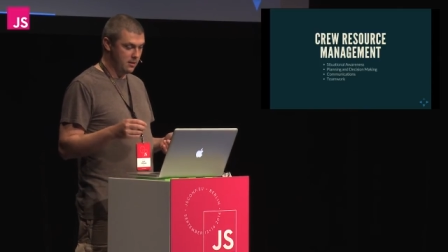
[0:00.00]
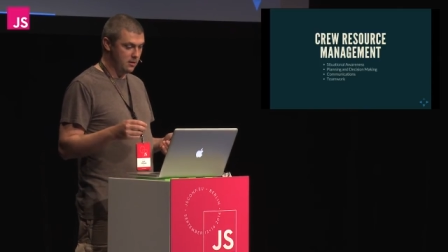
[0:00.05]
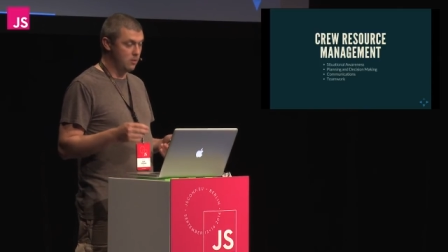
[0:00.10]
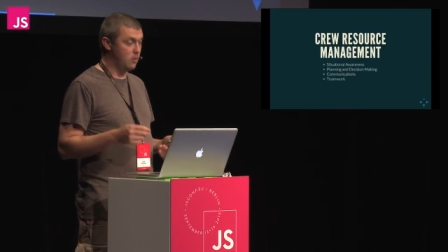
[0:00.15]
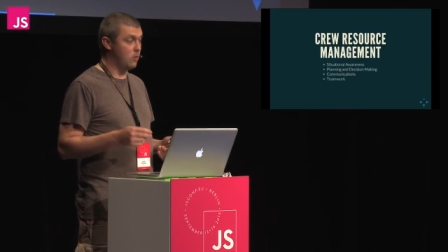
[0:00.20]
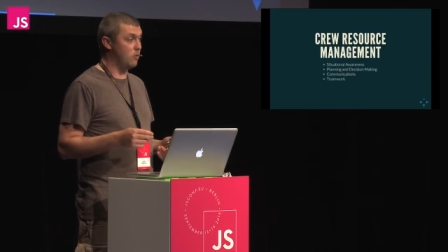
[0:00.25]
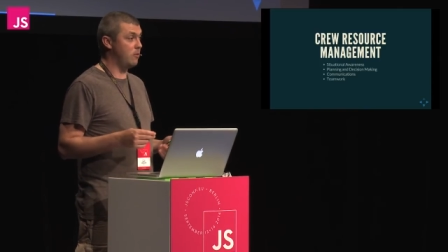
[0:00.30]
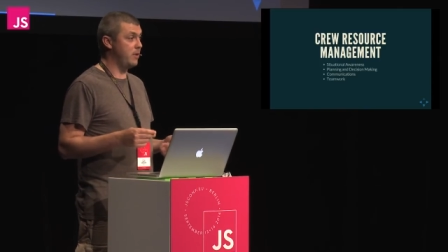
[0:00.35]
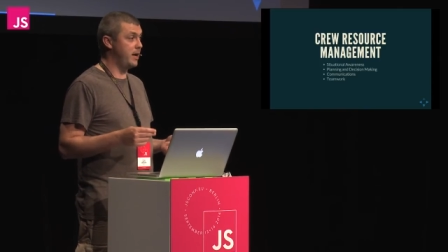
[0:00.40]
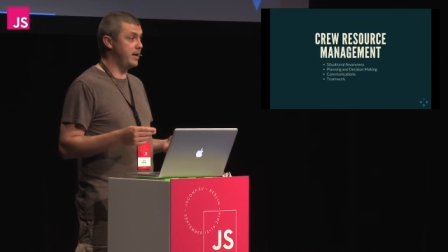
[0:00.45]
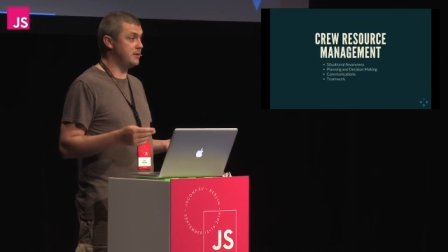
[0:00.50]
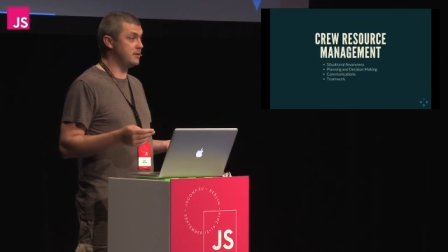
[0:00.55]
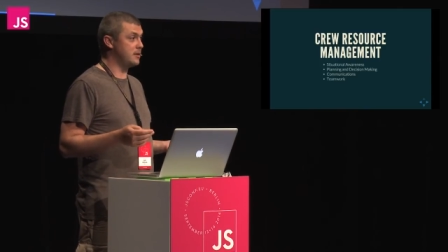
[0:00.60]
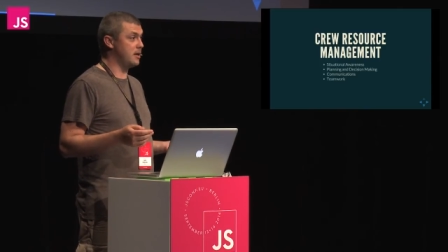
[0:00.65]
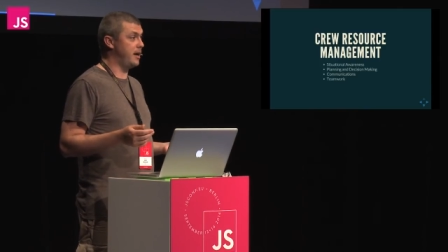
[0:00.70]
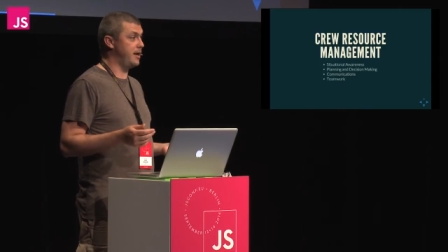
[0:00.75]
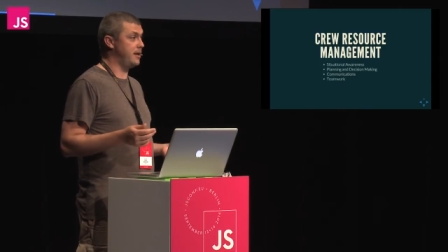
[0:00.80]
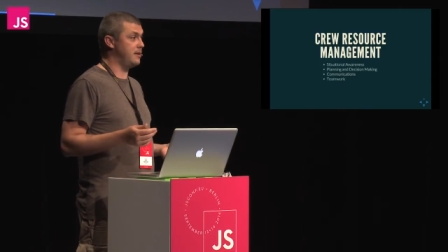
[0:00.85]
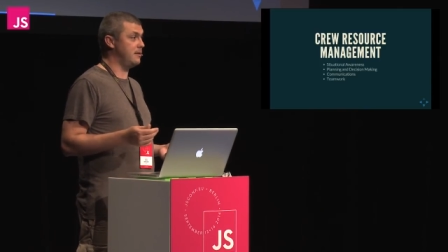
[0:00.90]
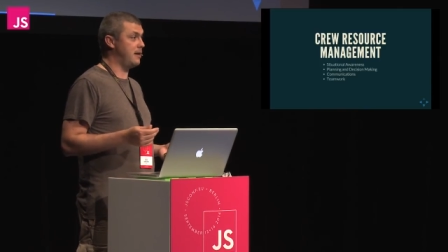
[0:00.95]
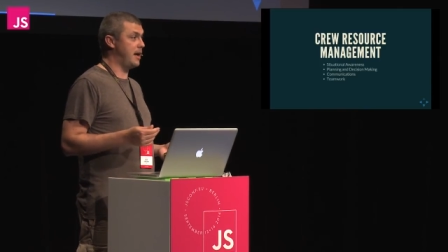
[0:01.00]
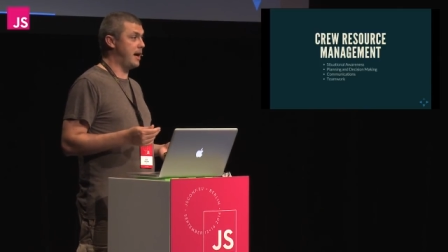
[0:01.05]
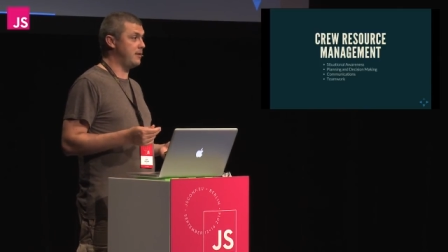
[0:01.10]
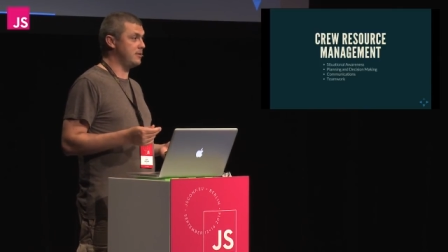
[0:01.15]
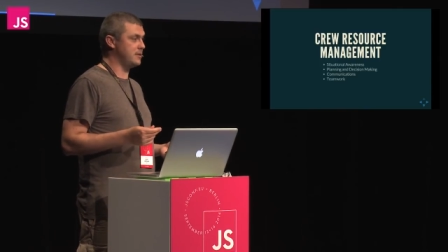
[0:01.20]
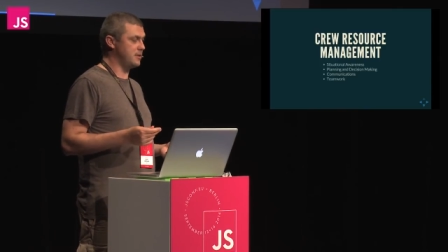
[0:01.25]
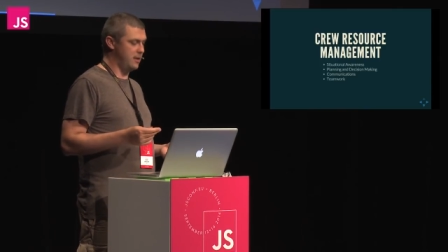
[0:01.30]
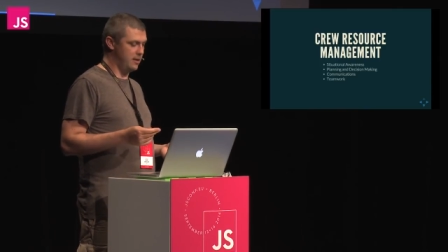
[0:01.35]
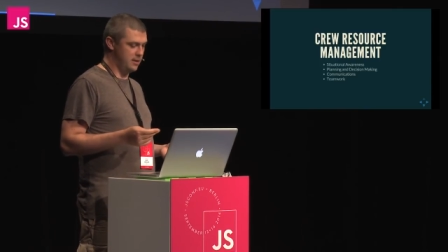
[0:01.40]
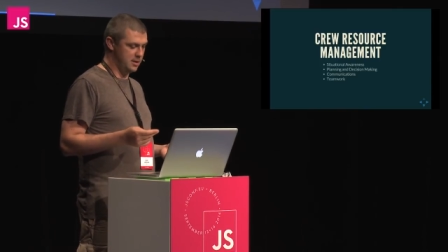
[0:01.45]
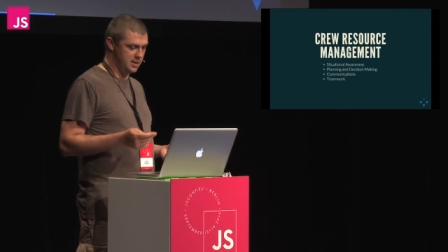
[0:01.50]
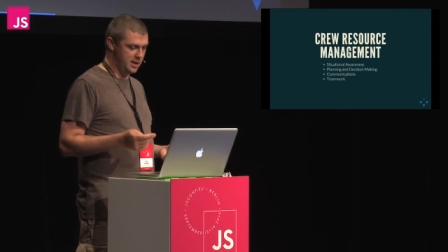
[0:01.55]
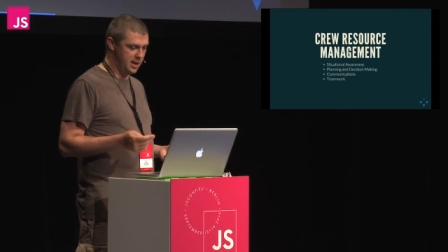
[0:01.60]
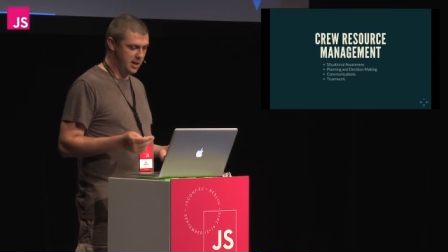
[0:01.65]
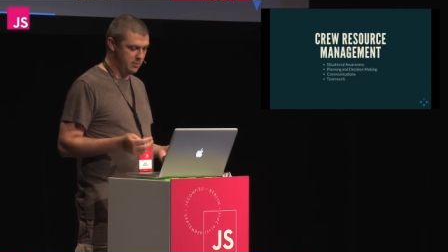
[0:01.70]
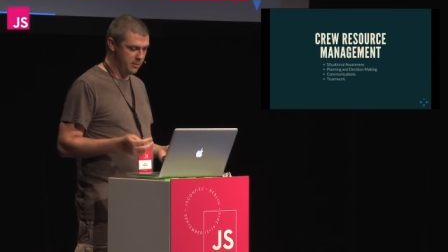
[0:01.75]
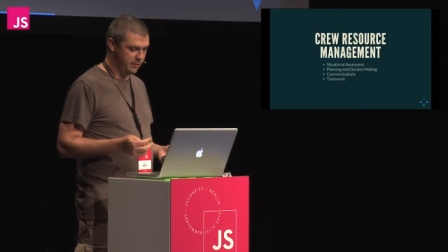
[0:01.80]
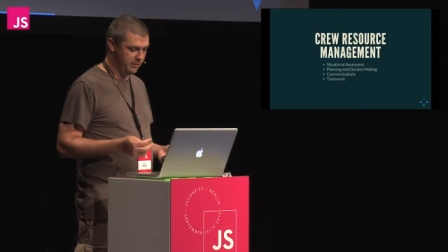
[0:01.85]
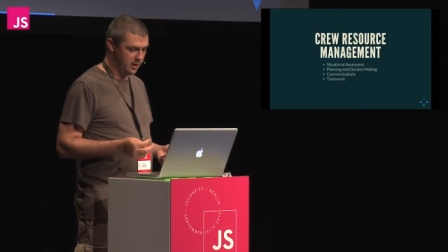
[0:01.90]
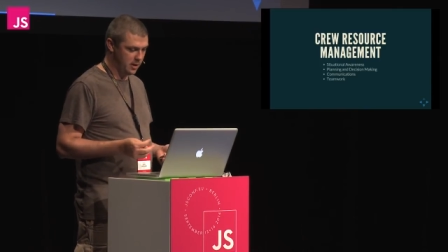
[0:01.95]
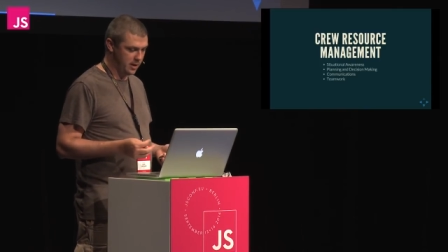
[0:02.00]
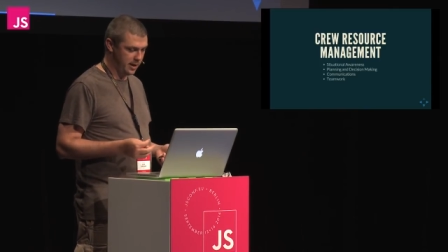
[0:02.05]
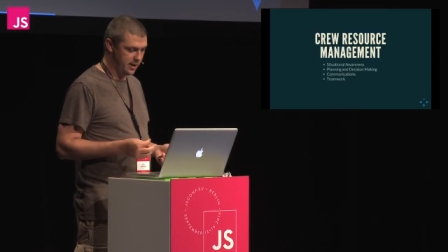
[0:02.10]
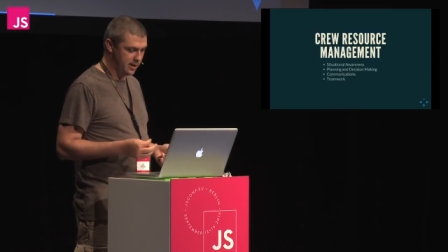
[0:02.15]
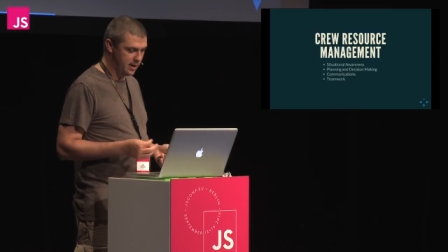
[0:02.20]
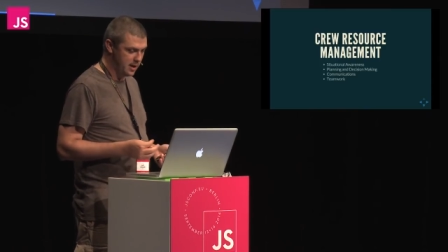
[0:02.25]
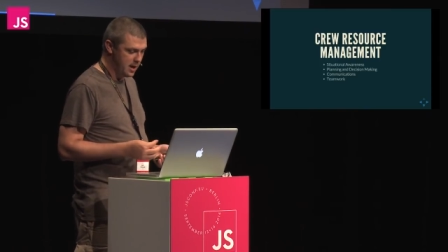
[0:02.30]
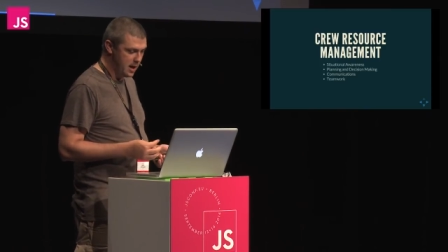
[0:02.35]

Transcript: or inside and outside the team, if you like.